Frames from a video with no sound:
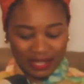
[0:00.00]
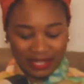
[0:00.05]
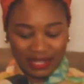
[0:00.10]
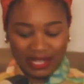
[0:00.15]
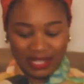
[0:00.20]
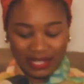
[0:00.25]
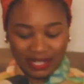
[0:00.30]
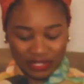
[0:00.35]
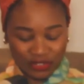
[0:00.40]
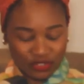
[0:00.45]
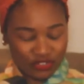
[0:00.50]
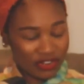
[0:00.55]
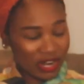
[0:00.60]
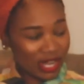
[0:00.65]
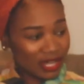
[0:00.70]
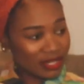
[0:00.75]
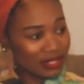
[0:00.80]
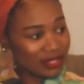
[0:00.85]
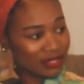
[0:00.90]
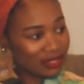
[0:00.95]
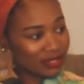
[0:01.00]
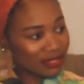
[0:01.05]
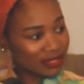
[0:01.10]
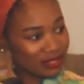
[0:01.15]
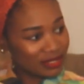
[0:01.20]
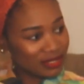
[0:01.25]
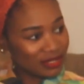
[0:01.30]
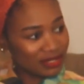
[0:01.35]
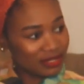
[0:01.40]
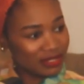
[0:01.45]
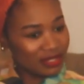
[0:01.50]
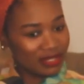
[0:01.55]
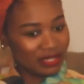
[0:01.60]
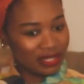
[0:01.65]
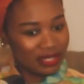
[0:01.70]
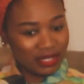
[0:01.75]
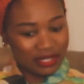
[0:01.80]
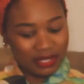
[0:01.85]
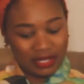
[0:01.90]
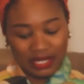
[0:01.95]
like a trunk,
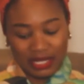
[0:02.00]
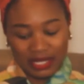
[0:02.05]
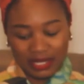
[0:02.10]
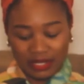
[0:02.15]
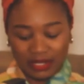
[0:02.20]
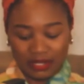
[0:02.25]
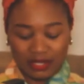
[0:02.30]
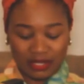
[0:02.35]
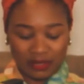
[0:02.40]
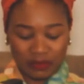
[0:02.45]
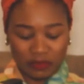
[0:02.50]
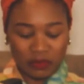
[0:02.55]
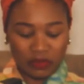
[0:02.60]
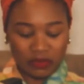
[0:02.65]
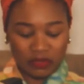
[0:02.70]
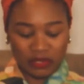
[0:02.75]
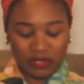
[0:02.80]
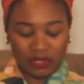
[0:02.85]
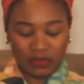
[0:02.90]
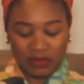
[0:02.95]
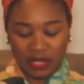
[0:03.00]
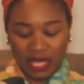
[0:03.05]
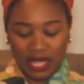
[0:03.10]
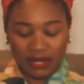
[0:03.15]
and like a sports